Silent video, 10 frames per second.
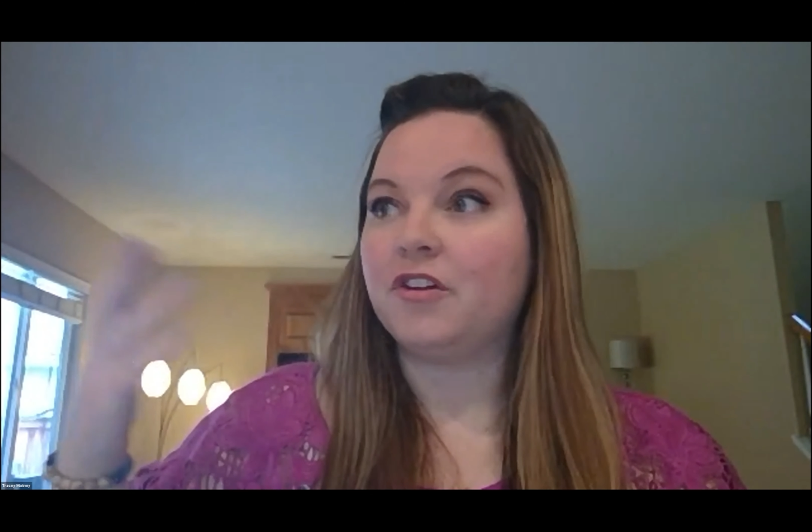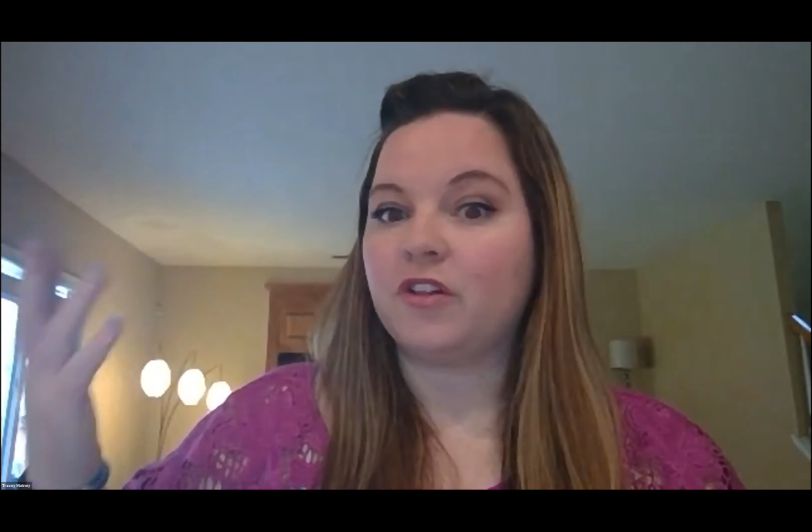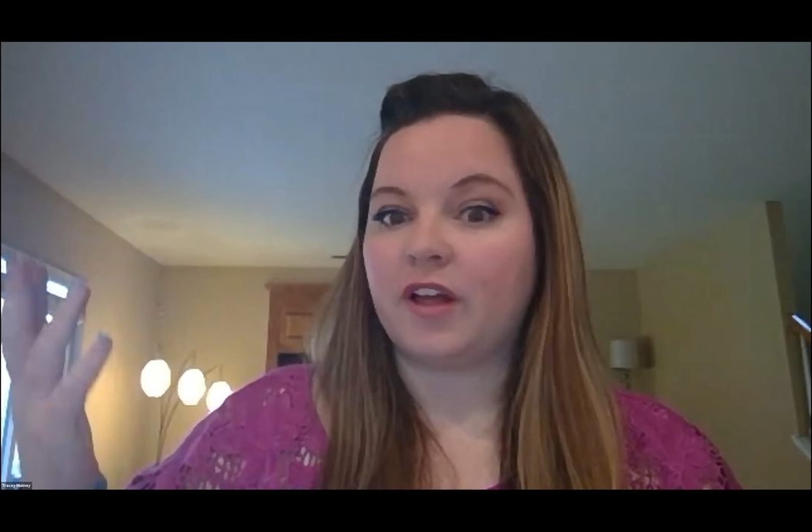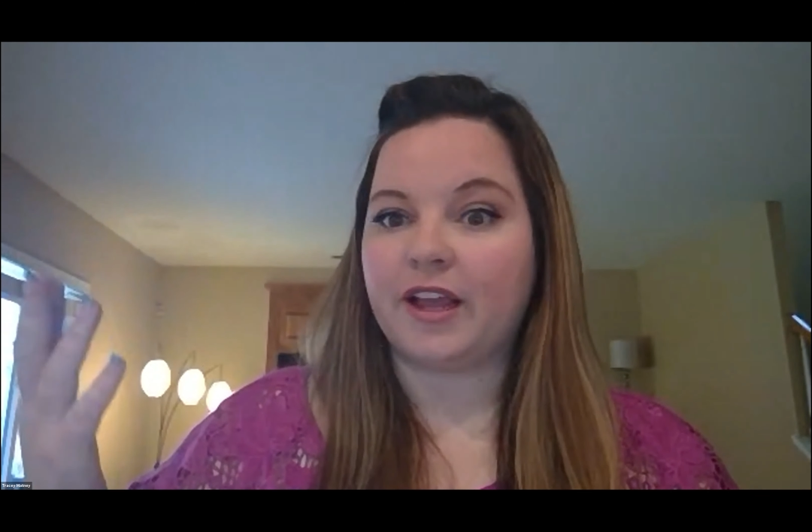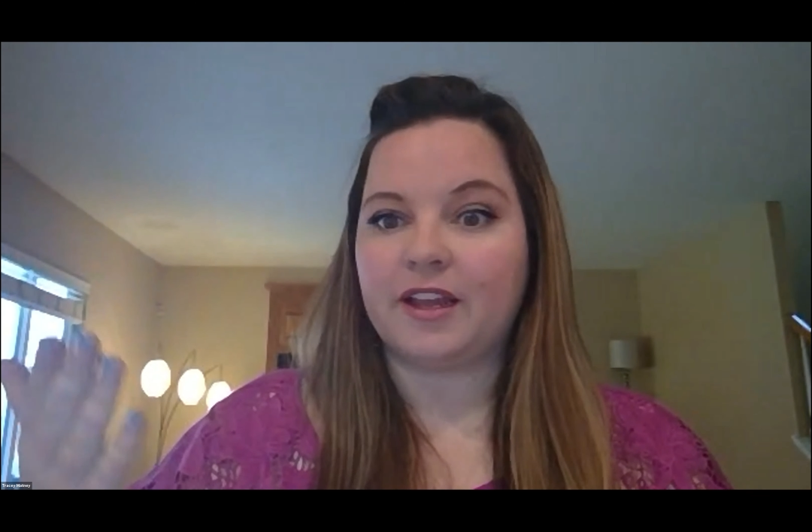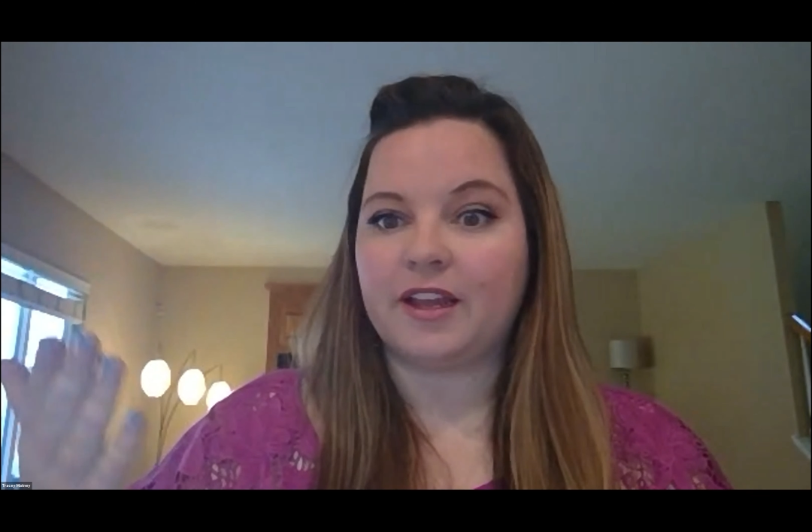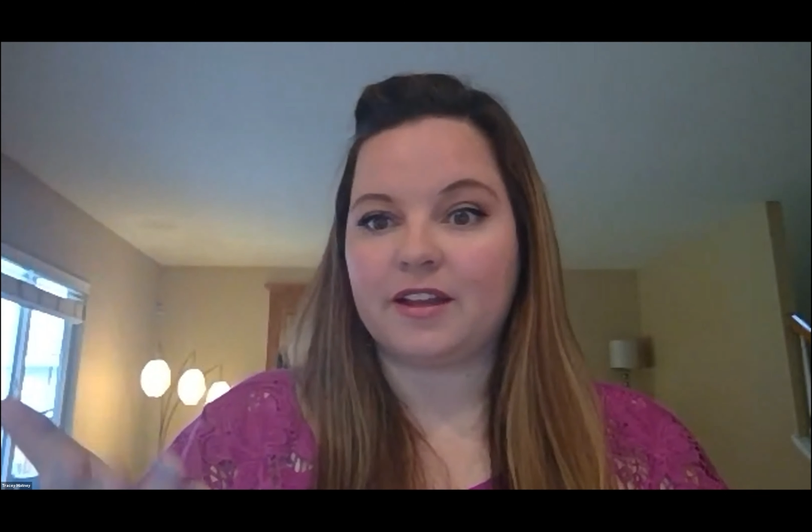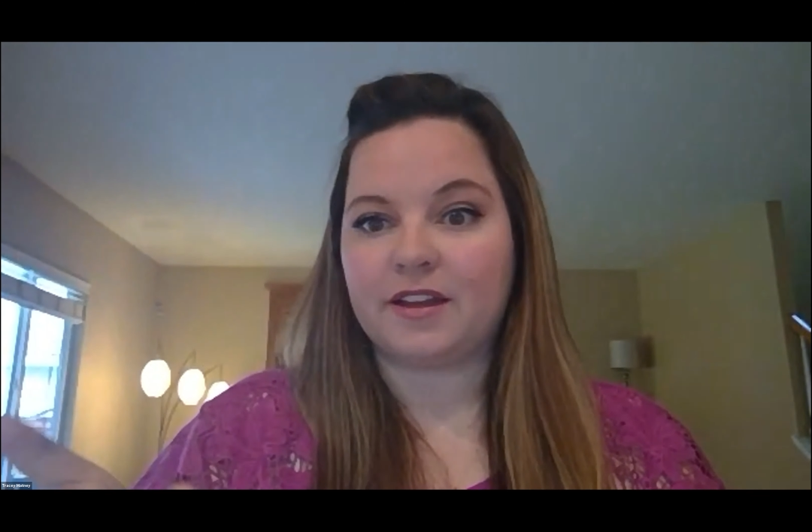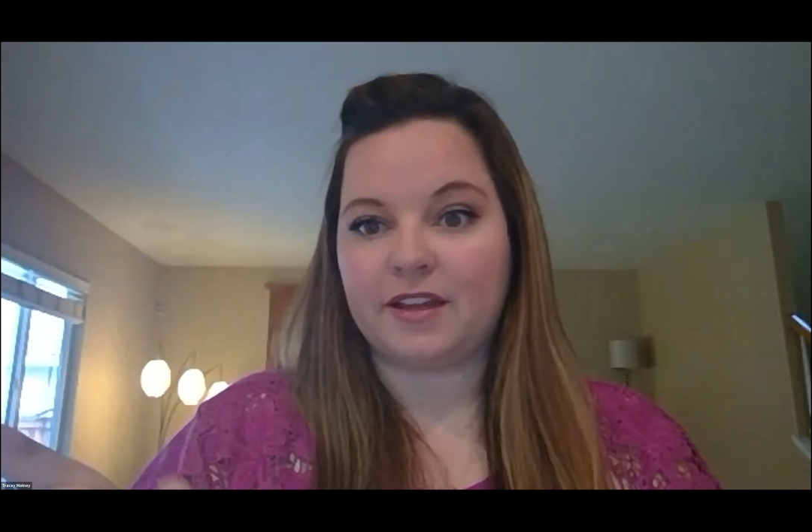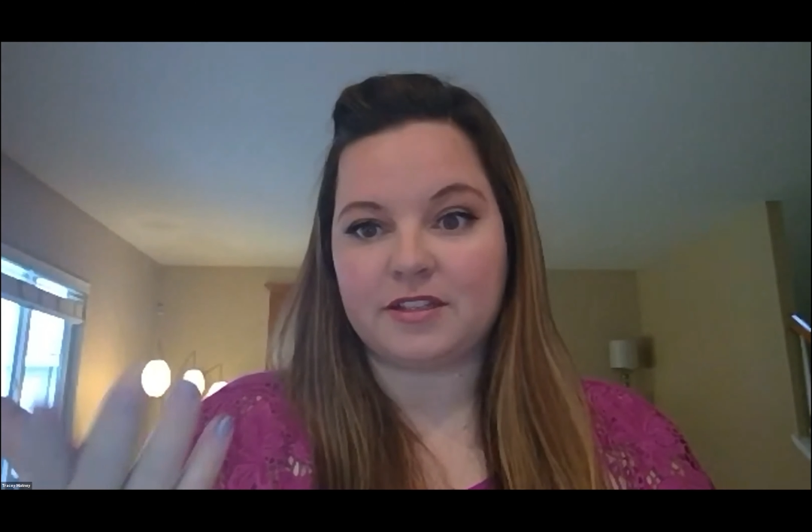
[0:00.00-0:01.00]
client,
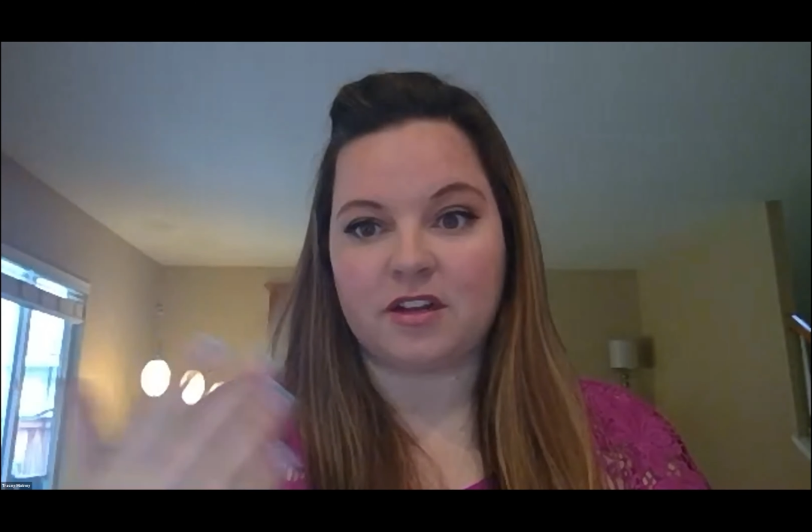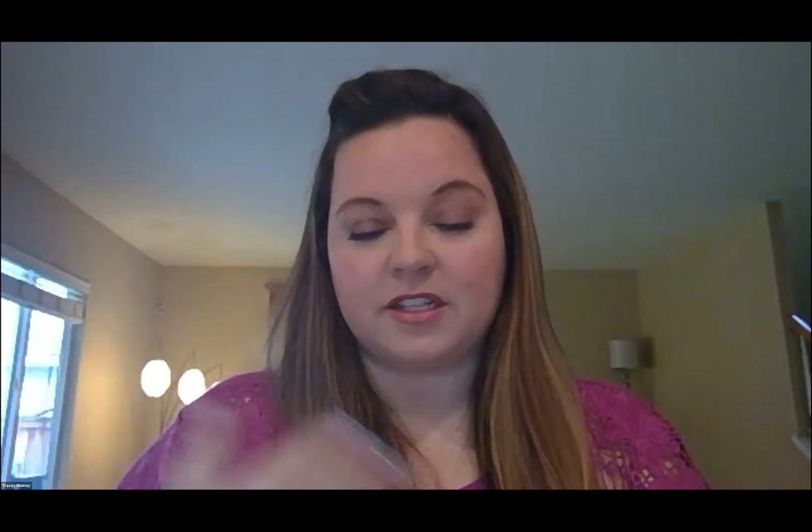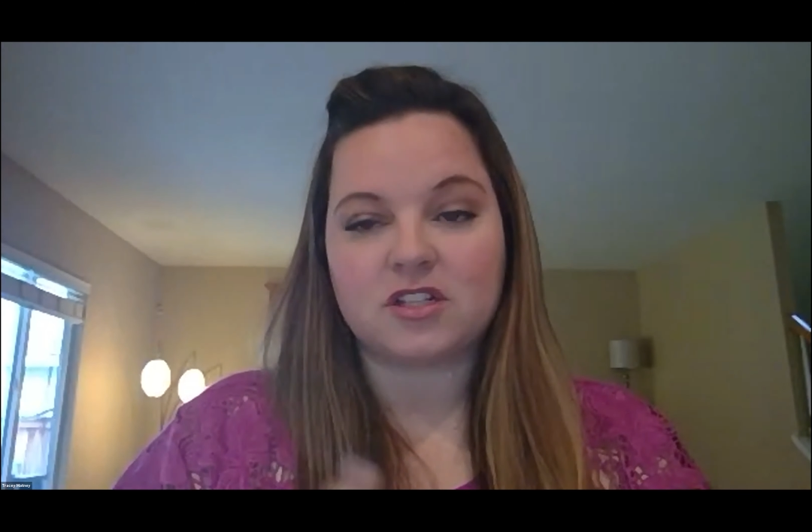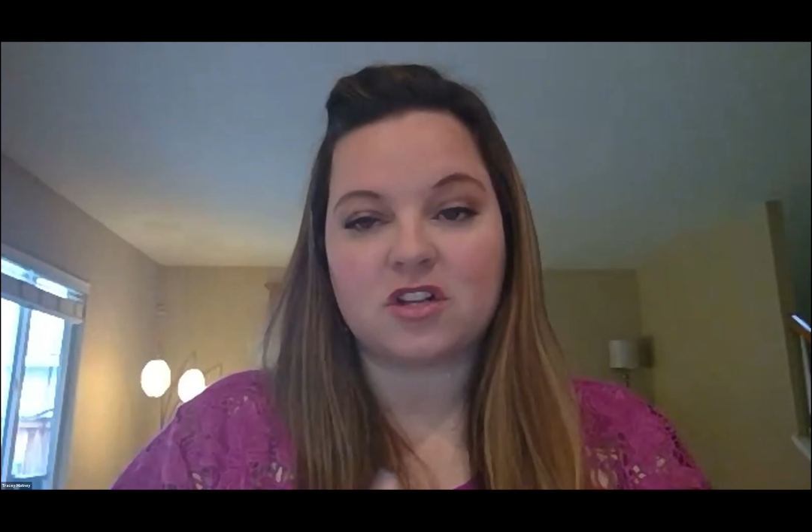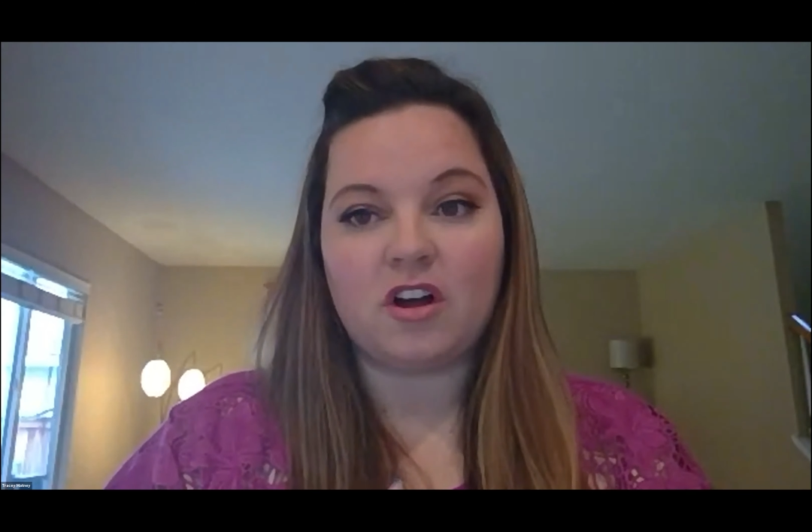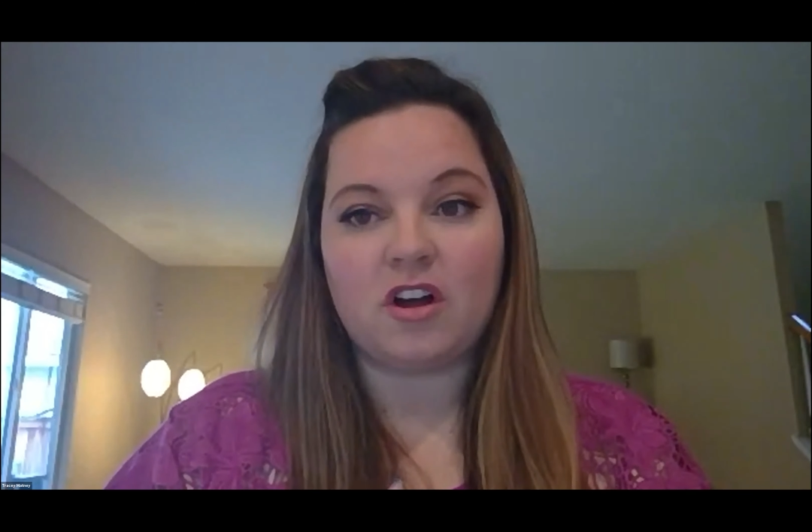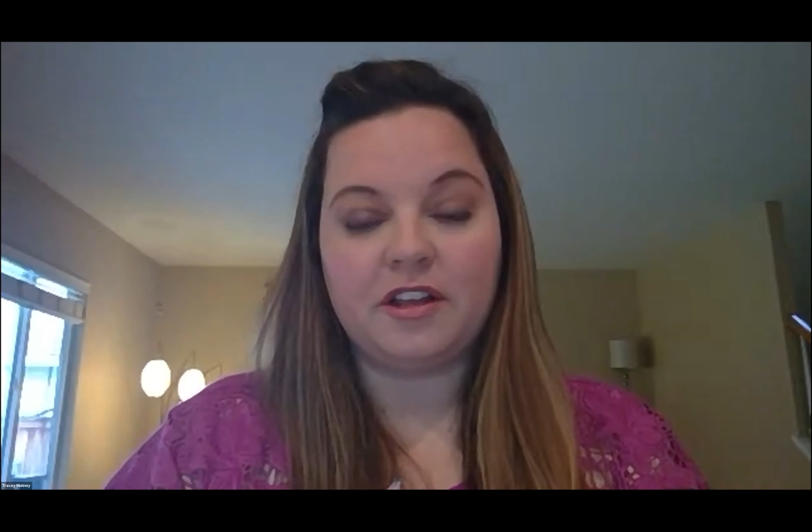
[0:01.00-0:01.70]
he's on this call.